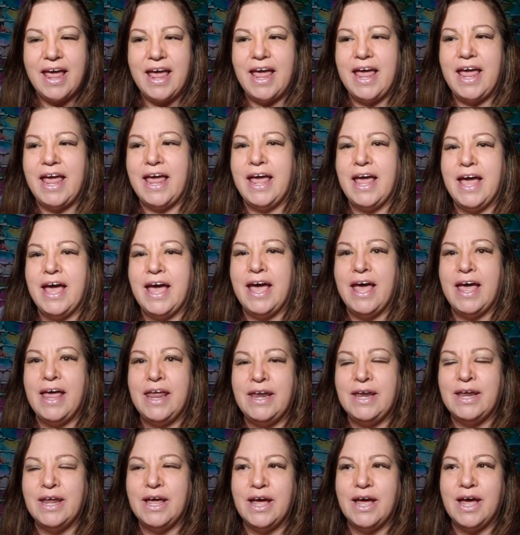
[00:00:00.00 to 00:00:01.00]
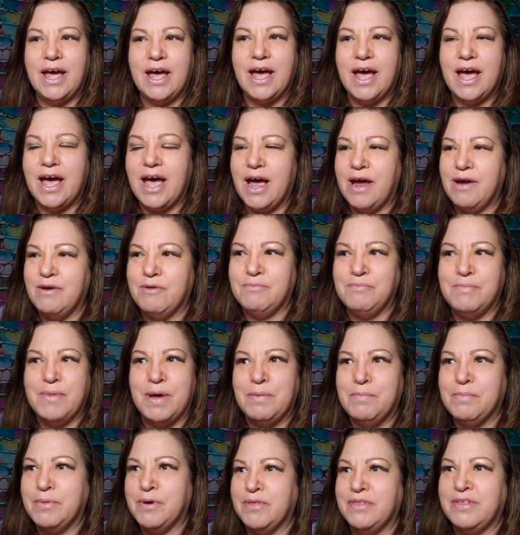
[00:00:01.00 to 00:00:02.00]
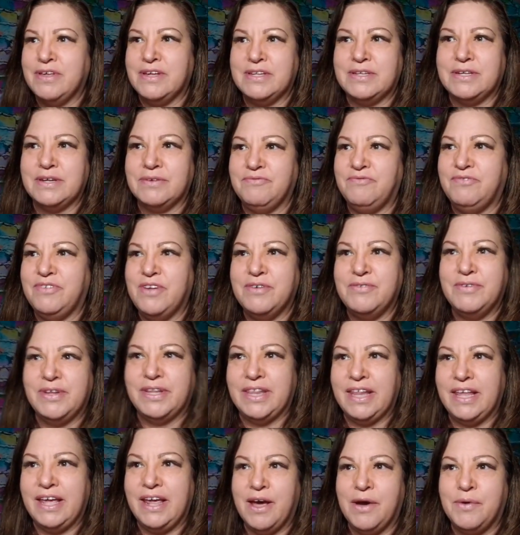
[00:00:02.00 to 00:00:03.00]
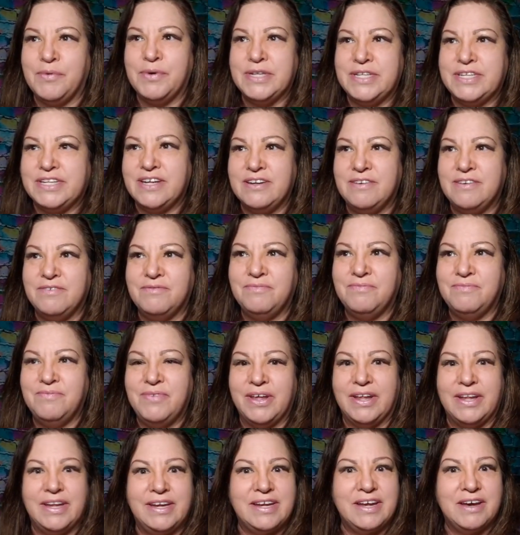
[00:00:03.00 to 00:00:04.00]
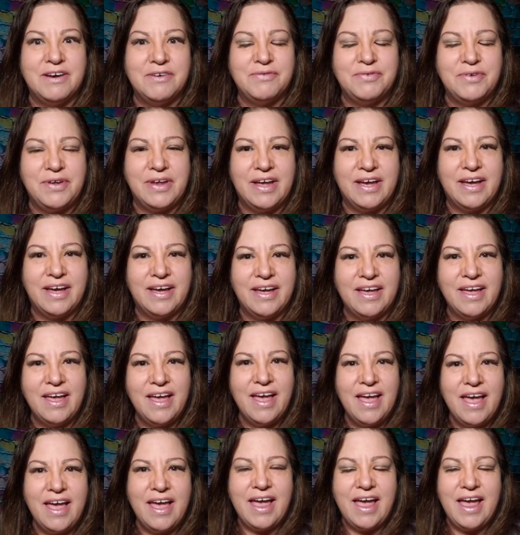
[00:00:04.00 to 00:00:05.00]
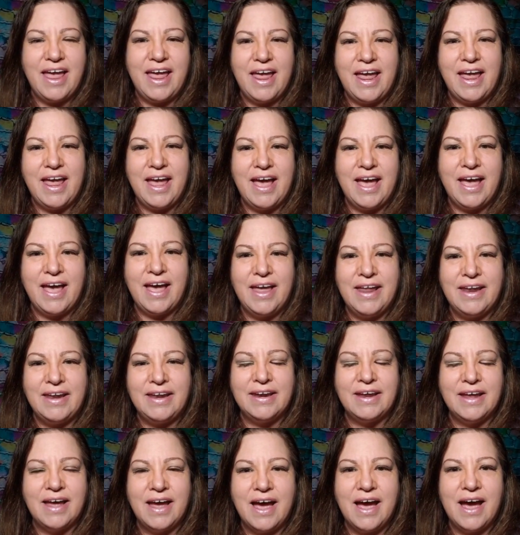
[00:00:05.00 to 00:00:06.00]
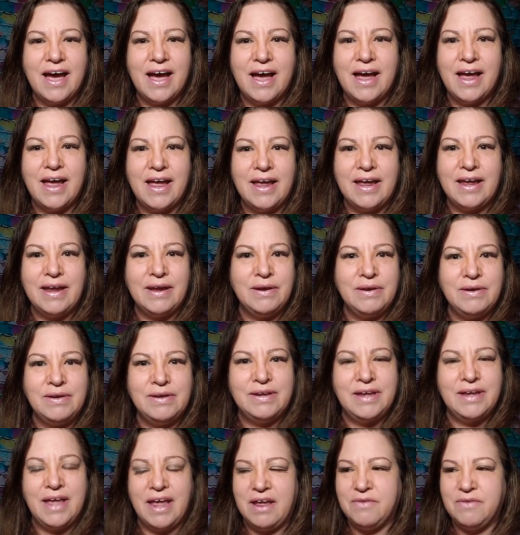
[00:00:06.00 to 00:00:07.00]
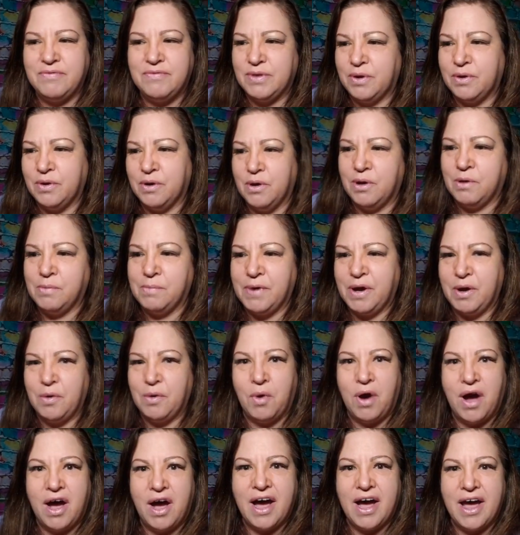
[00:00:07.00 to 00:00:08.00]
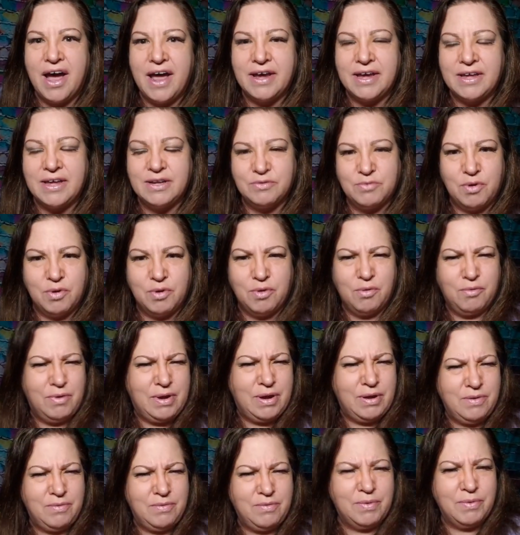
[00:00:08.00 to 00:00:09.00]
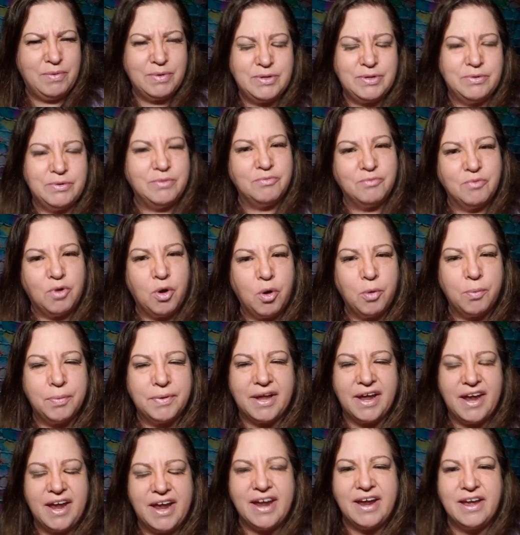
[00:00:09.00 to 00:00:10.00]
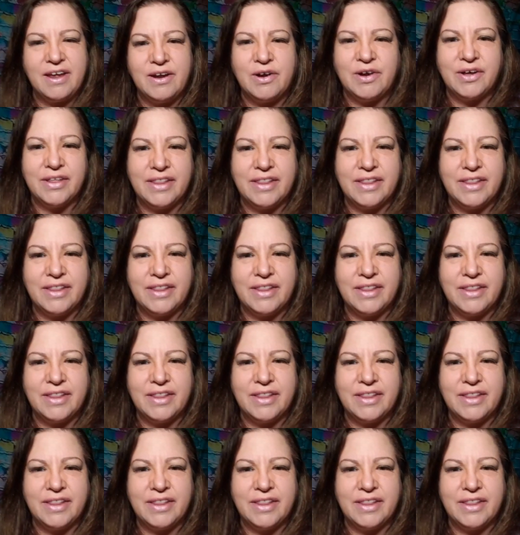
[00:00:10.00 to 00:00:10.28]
And I remember this vividly. I was in Philadelphia and I gave the girl my why because we were doing role playing and all